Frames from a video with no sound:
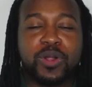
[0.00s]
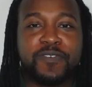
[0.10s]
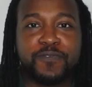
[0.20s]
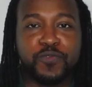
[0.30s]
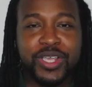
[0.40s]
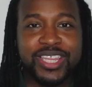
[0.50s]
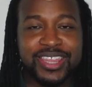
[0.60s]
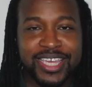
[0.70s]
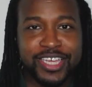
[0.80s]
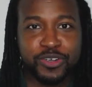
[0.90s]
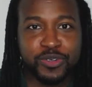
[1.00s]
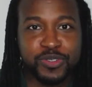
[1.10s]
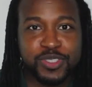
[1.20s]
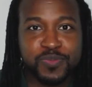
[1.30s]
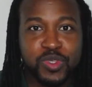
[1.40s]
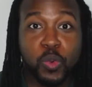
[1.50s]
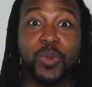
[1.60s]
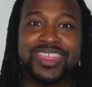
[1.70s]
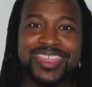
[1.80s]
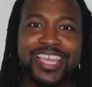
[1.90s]
free thinkers. We
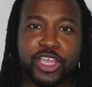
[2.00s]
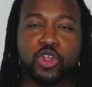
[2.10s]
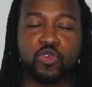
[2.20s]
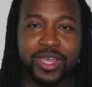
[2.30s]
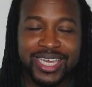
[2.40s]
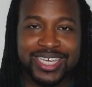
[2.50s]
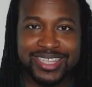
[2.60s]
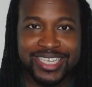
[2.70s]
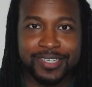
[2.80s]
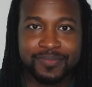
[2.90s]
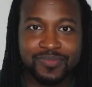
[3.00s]
think critically.